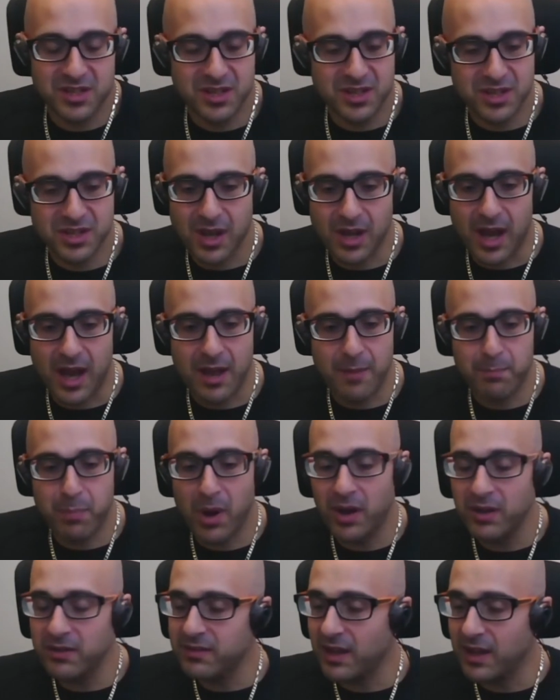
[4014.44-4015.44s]
I
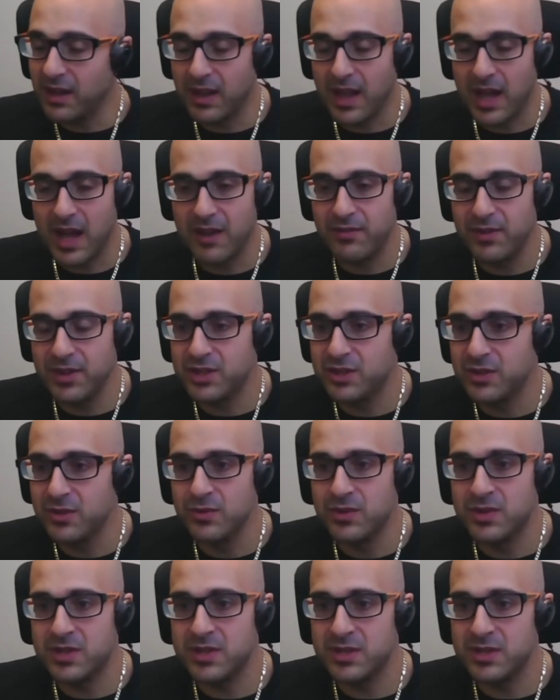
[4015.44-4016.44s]
punt on a lot of
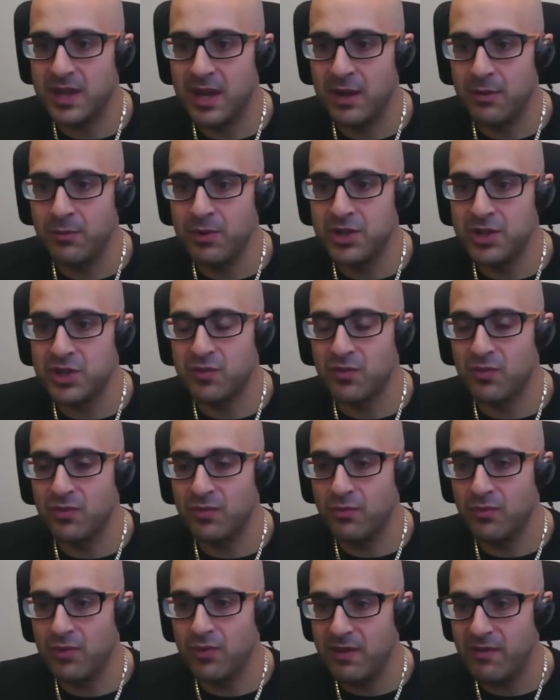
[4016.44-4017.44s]
issues and we just
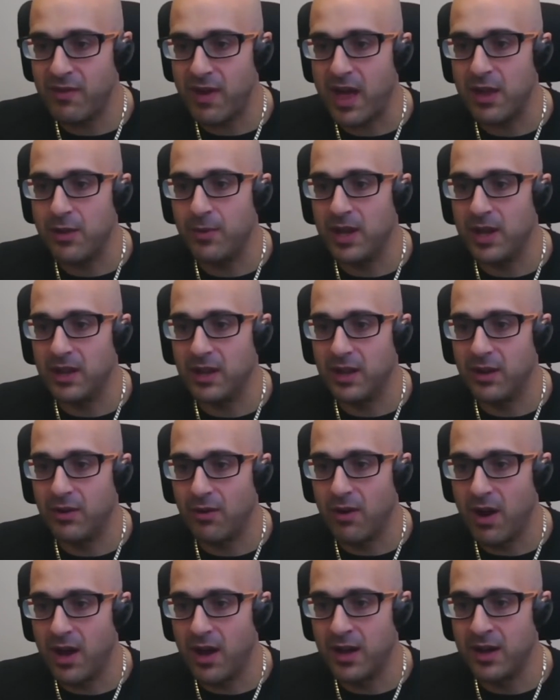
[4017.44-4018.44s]
reevaluate it later
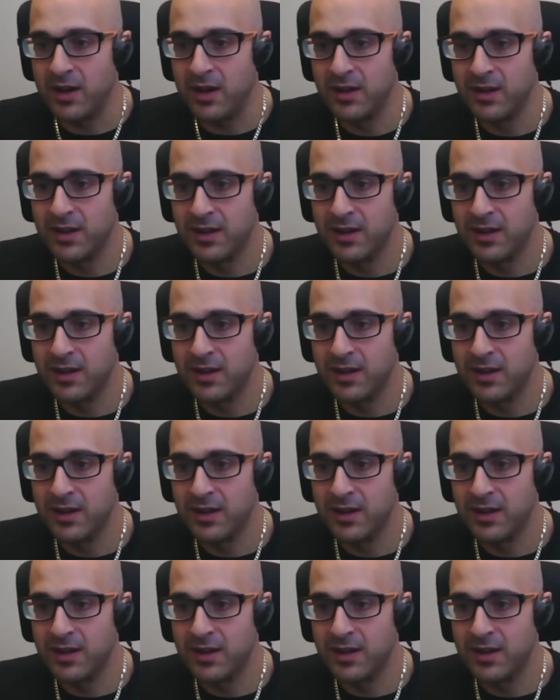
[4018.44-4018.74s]
on.